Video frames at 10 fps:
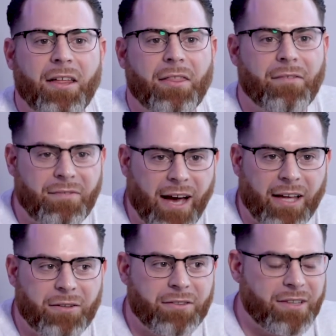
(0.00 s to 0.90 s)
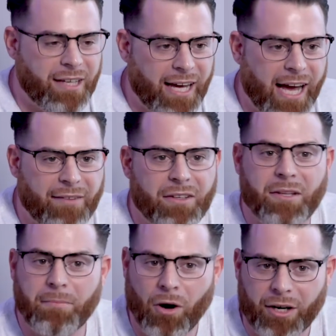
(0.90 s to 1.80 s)
the value that they have in the
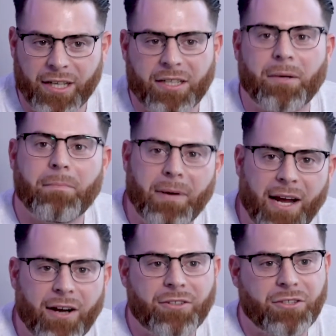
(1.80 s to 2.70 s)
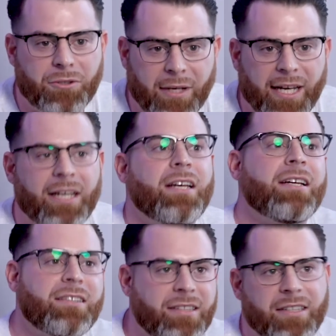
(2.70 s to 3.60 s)
market compared to a
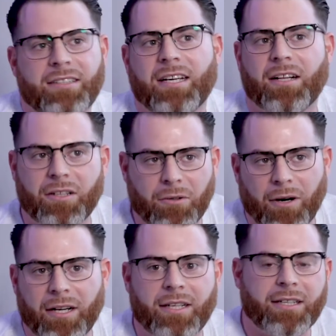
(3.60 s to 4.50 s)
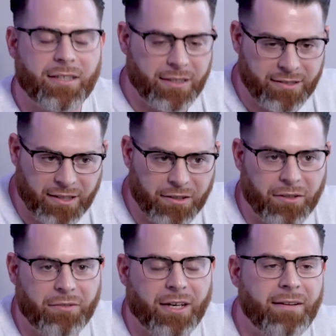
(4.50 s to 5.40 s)
Citadel, Aquatic, etc.
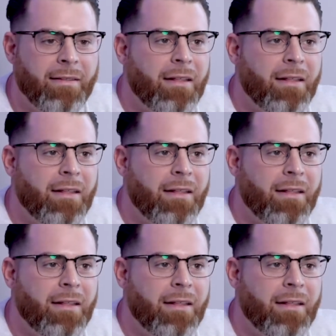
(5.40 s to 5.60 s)
Right?